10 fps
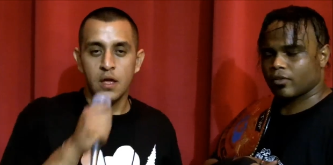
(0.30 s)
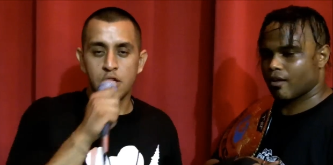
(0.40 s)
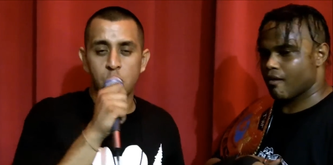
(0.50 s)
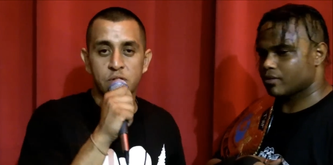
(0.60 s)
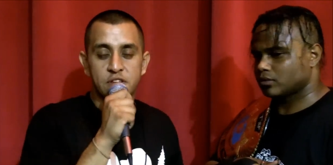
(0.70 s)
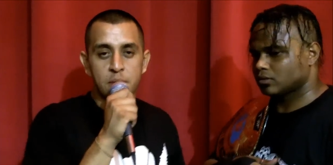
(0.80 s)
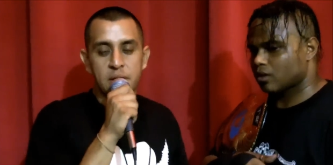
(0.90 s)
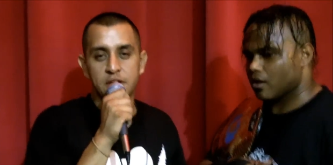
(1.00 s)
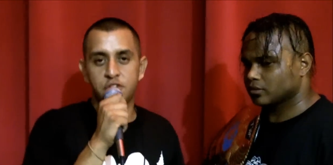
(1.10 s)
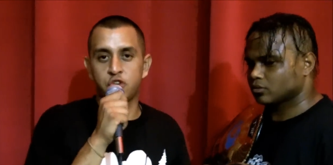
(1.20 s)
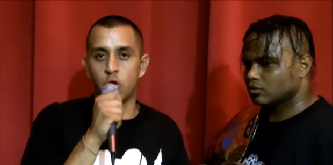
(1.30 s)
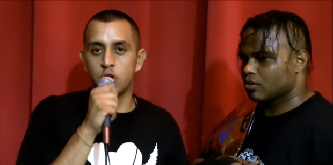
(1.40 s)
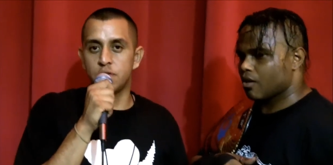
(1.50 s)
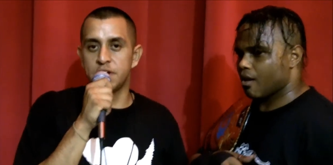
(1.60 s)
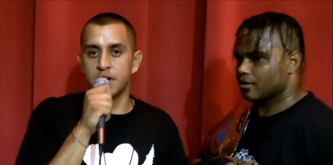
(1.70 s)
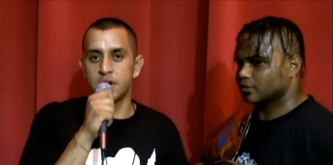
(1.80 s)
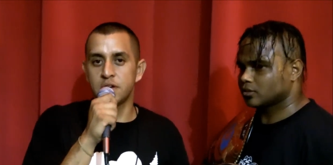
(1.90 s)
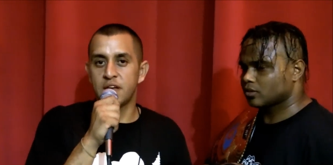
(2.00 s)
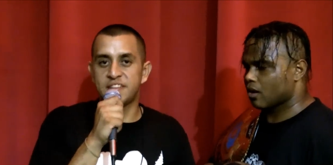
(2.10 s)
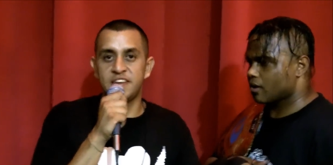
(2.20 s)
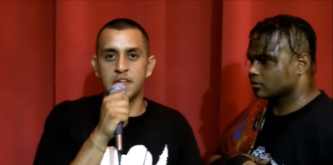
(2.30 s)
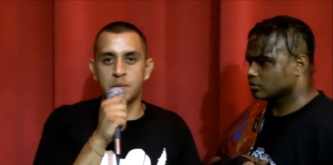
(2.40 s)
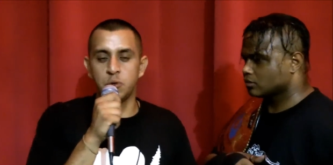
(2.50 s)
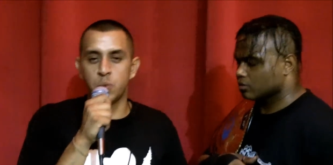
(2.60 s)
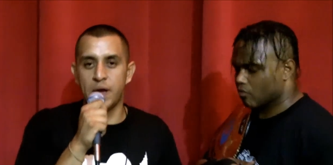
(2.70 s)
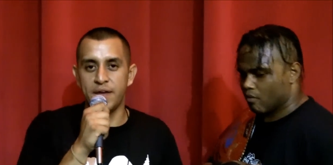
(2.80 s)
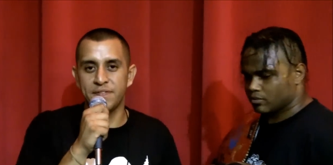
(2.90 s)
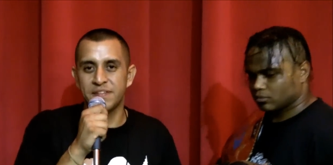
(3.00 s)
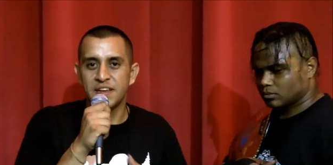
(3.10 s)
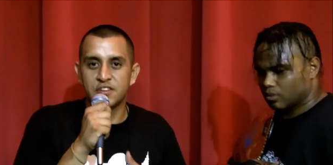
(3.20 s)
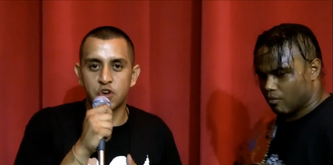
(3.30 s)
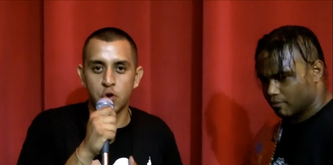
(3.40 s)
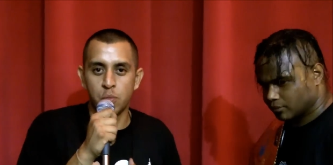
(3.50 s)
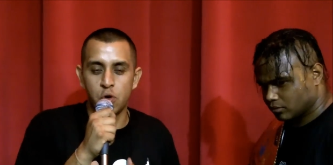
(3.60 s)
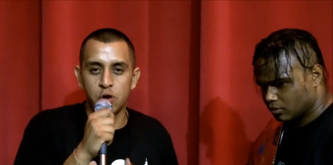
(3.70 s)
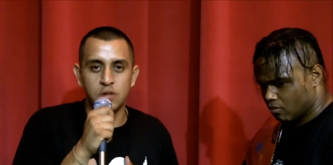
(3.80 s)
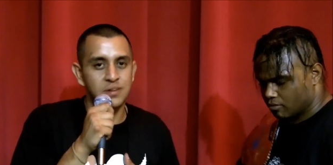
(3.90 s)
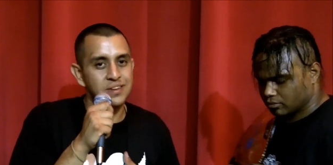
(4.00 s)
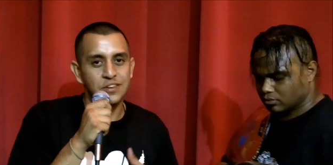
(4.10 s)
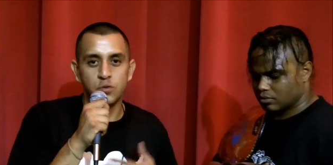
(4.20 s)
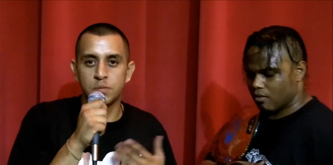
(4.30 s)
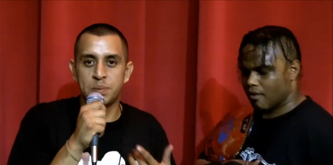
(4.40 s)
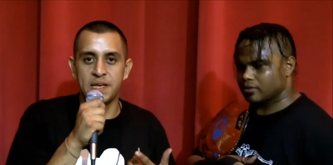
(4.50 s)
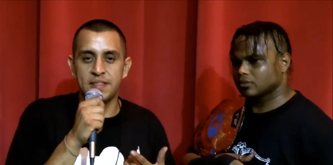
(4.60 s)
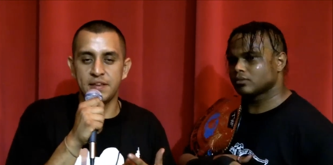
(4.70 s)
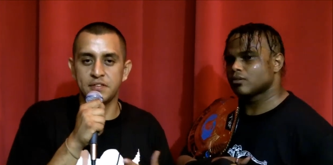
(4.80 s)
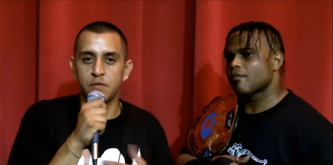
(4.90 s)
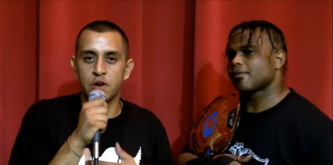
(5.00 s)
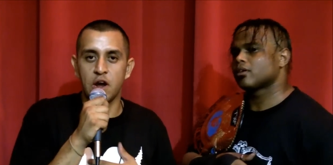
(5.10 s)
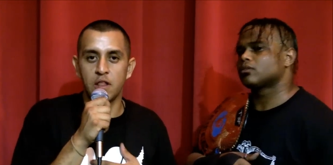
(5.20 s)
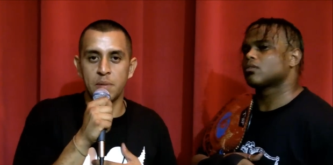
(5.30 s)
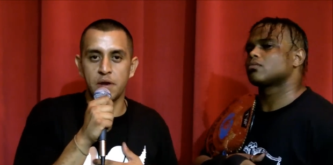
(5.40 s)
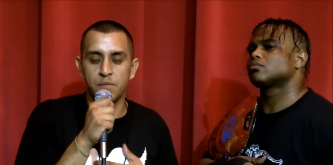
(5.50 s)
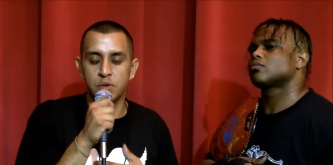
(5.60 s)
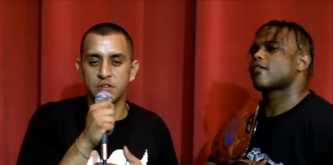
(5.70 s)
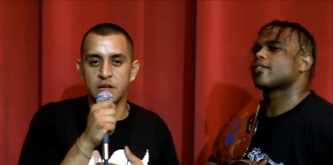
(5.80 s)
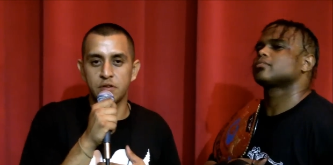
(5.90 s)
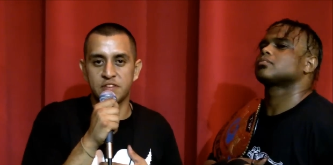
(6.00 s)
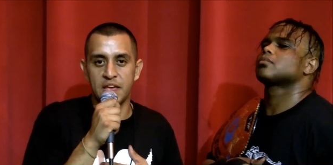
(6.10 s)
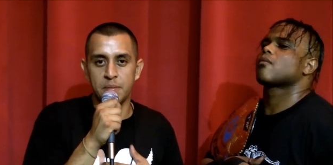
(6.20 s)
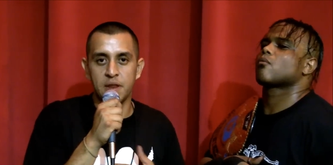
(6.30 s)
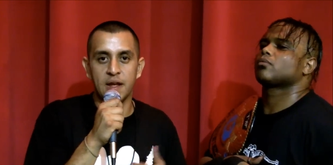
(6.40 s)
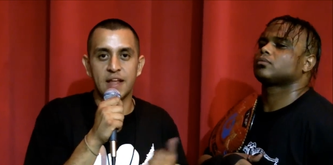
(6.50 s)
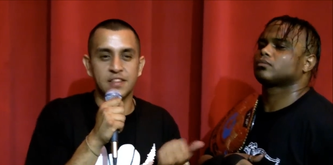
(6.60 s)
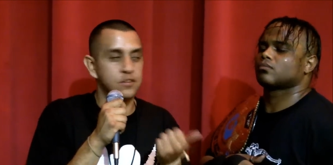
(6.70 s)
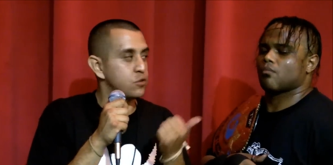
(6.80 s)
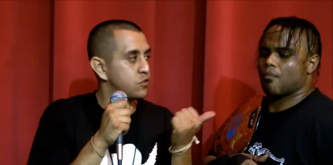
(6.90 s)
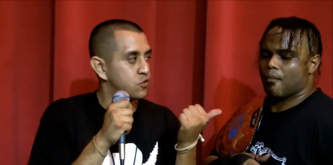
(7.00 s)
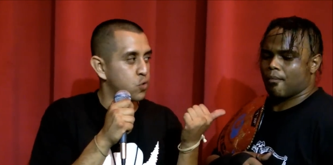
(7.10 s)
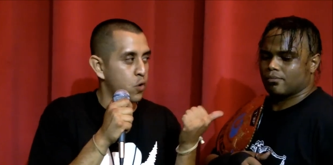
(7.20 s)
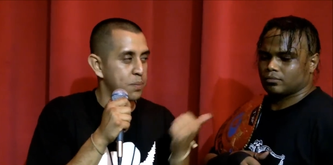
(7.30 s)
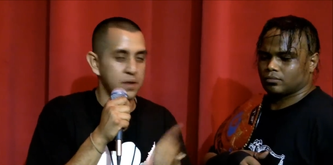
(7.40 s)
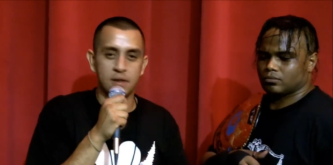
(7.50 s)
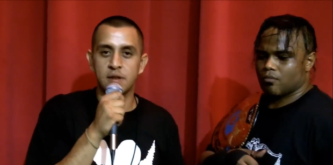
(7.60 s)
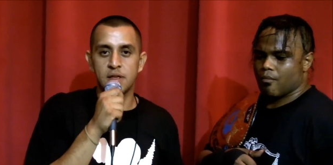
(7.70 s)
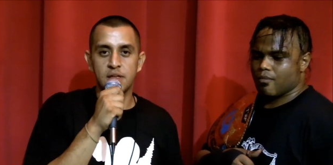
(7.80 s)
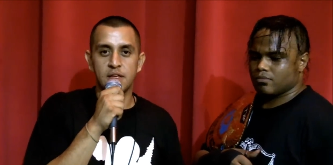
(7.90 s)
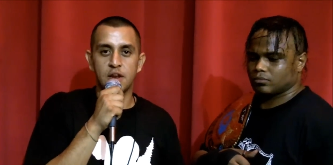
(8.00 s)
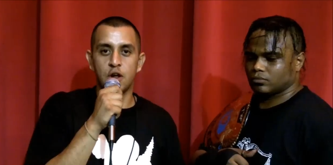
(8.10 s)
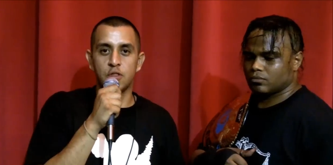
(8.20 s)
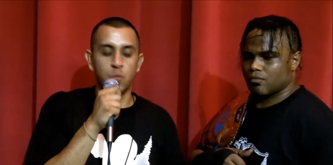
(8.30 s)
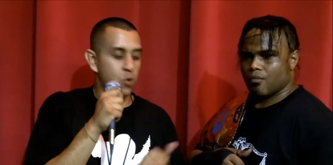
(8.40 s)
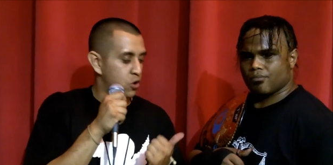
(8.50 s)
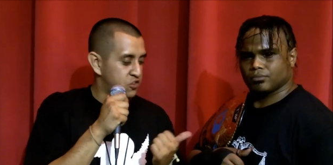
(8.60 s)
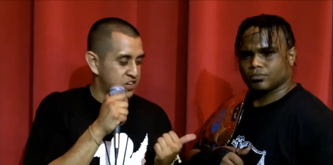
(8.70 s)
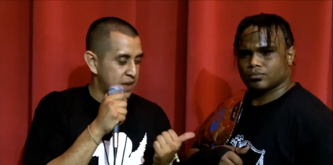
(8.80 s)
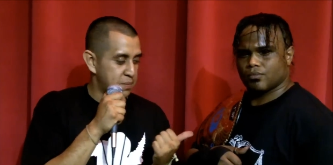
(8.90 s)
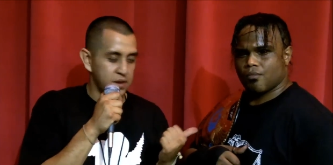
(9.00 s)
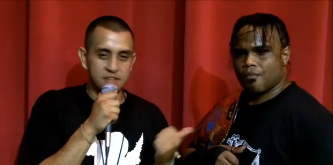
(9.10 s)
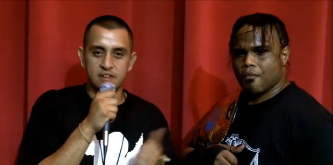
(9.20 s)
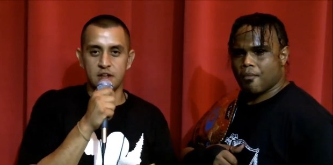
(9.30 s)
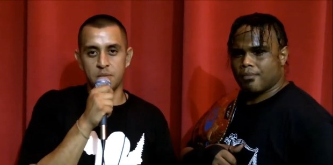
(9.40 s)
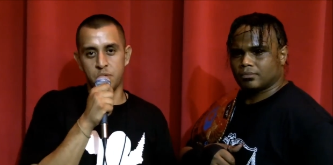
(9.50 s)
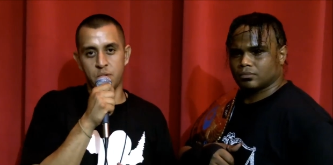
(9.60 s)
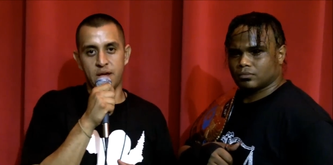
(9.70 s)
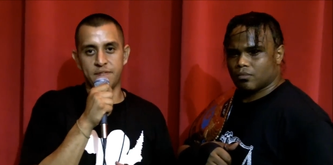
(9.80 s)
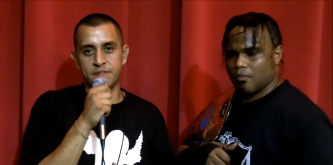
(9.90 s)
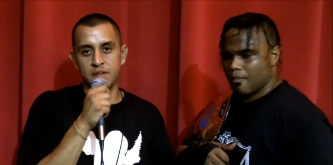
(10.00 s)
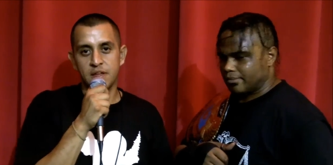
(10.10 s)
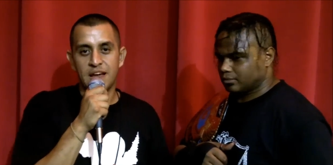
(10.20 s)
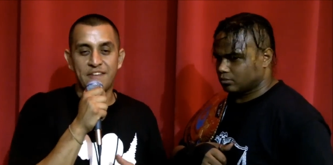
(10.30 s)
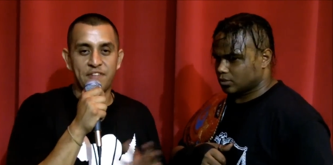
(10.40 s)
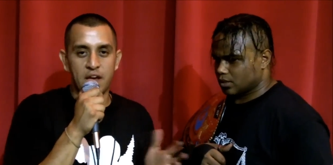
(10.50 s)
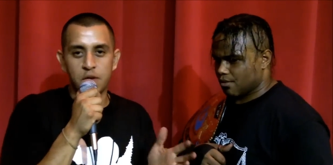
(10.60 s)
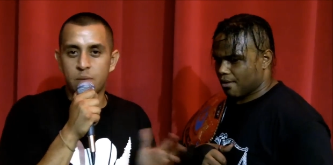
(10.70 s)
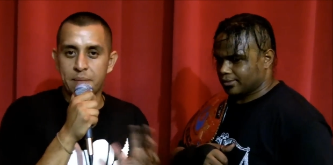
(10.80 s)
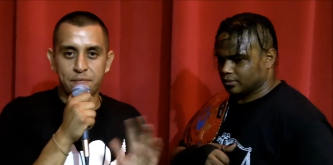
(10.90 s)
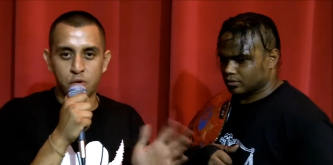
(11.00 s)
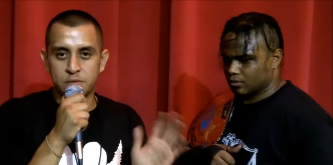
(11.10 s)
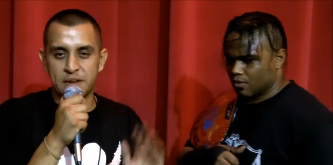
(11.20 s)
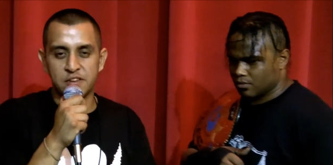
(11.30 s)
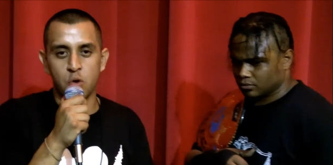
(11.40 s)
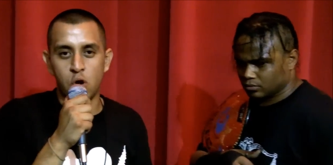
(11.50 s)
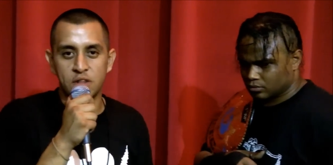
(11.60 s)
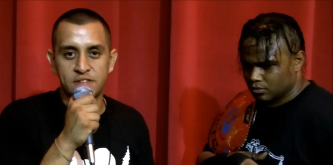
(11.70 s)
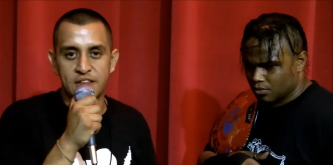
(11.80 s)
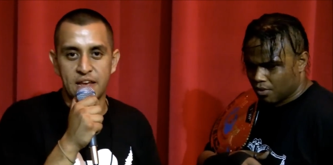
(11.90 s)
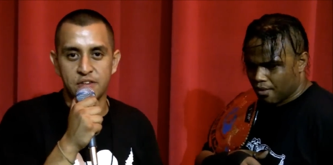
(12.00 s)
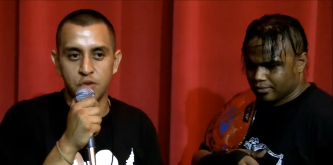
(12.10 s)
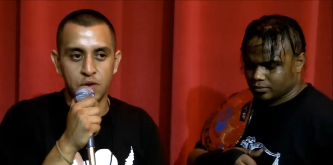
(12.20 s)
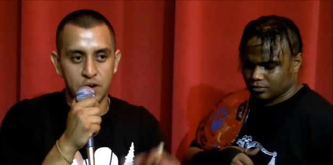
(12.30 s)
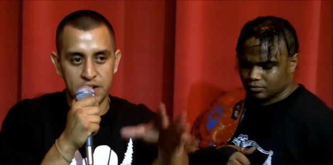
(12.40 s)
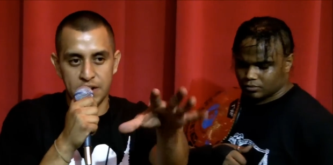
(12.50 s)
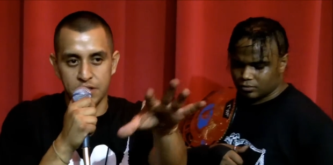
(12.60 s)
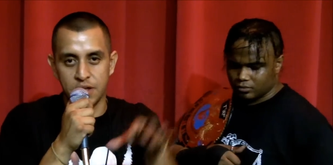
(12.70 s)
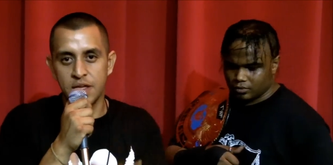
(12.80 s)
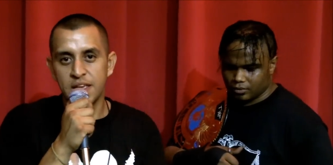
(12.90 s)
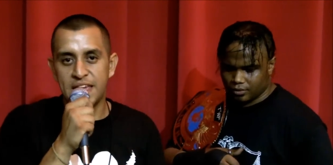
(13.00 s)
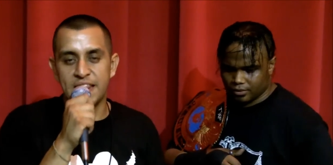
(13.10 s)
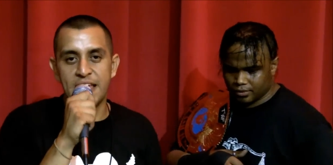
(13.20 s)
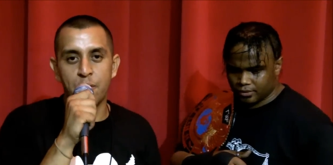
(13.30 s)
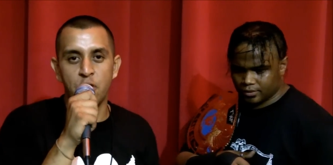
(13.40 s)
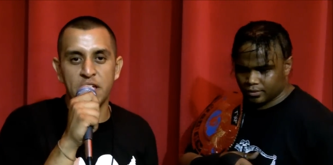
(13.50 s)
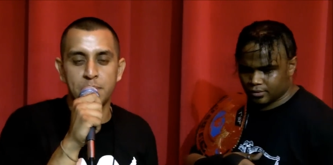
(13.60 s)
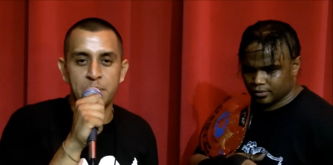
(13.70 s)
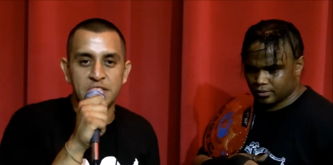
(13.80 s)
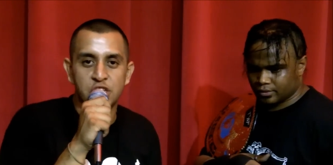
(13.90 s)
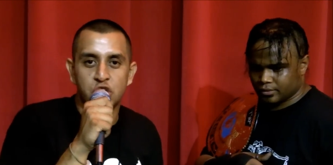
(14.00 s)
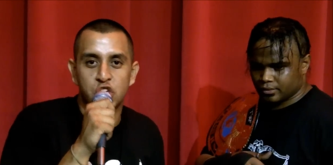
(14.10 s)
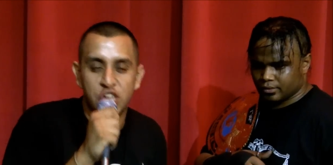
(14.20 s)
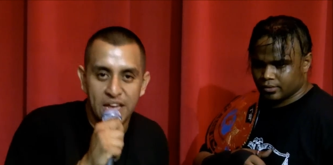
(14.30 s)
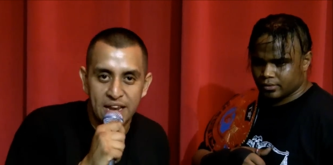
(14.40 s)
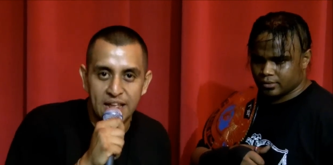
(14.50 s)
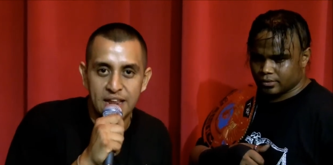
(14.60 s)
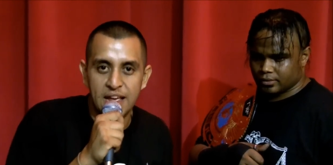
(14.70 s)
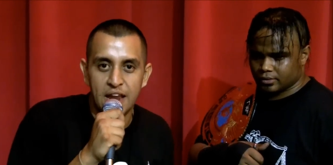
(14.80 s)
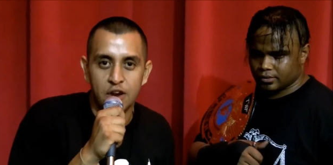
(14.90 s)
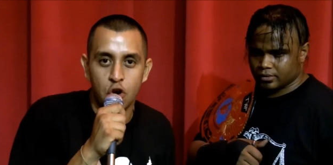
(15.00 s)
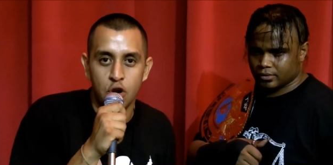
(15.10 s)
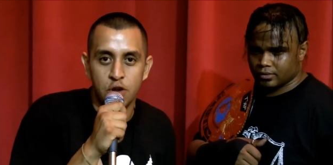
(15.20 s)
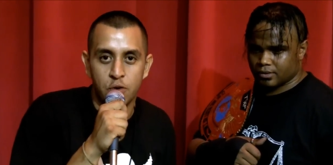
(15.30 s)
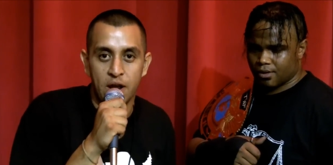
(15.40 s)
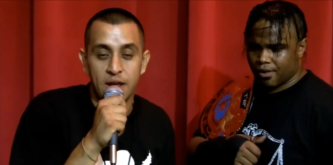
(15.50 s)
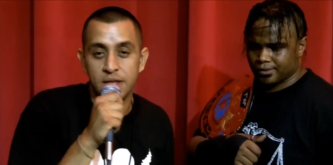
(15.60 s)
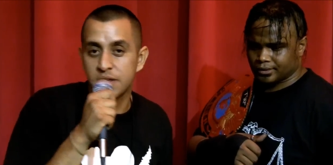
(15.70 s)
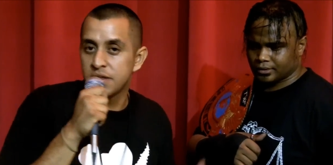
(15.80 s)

Speaker 1: Yo, what's up, man? It's Joel over here at TWF, Turmoil, doing big things over here. Elevator Music Entertainment. I got the dude Scorpion, you know, the world champion of TWF. I found him right before he's about to go on stage over here and get on the get in that ring and beat the shit out of Carney Craig.